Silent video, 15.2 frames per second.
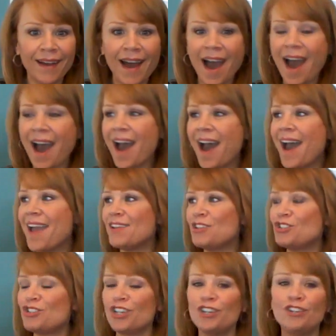I
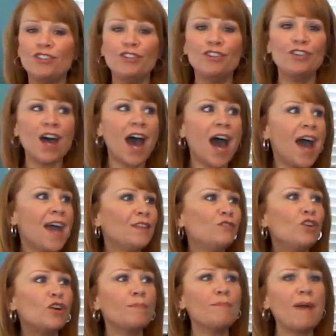
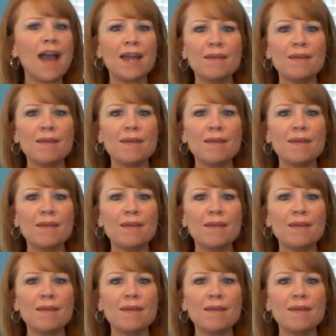look back